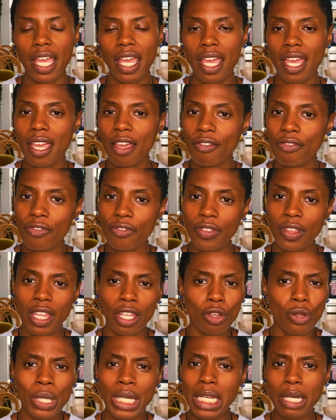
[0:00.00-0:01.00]
If
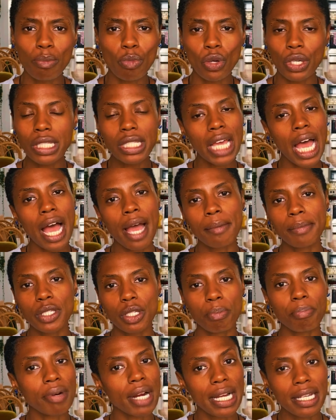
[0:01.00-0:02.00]
you need more time to
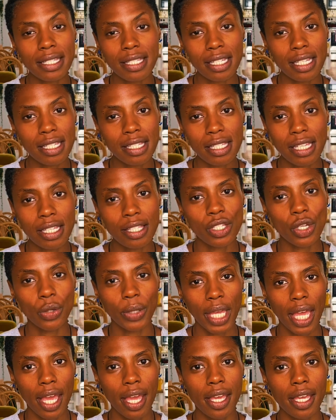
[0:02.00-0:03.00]
process, that's
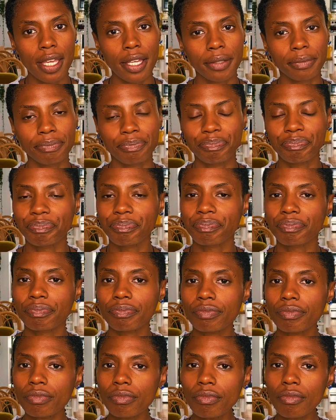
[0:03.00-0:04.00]
okay.
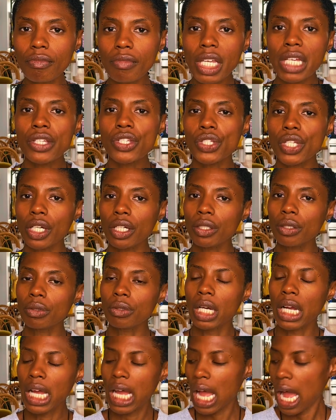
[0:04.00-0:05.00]

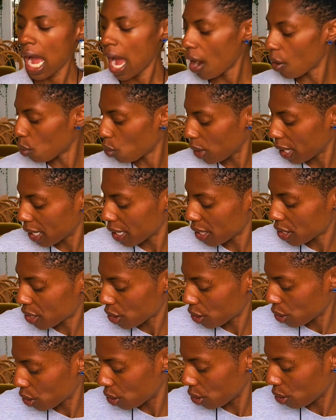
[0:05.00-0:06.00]
So I wanted
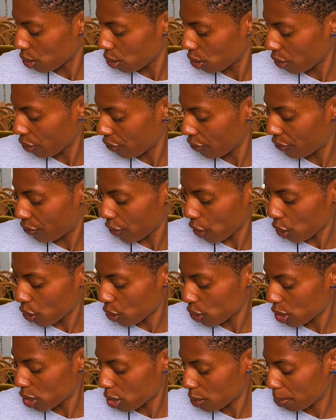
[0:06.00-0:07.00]
to
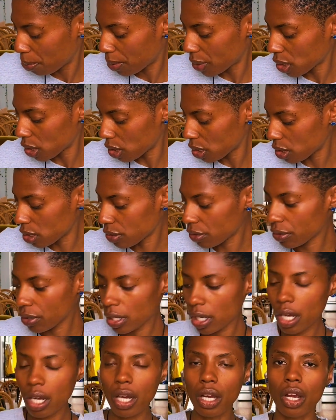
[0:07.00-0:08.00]
first pull
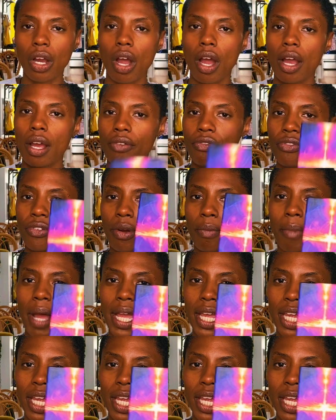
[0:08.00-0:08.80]
a card from my